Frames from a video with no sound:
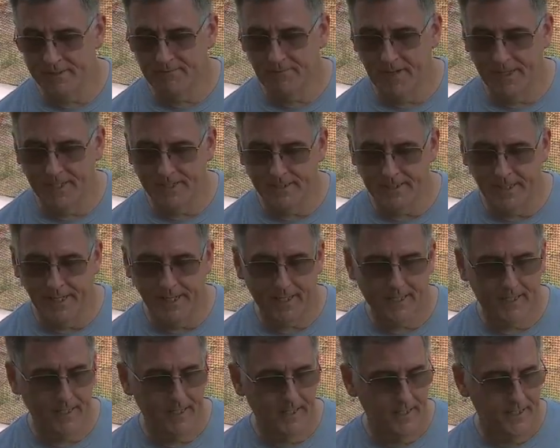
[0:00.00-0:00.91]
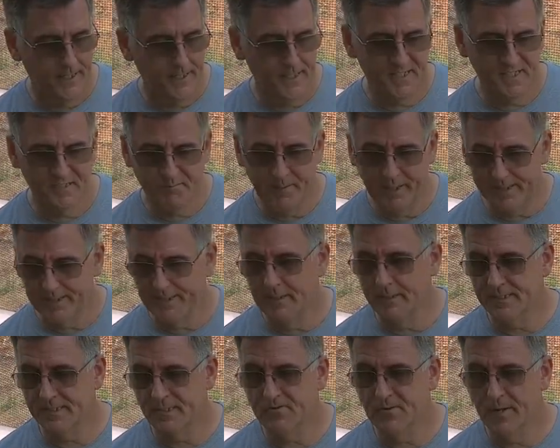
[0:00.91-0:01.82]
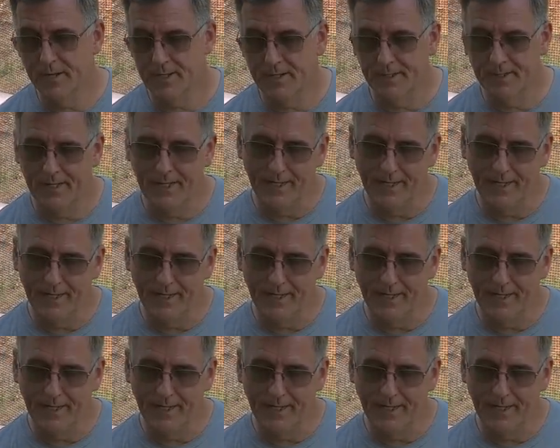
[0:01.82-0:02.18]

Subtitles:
Flight Deck is best illustrated,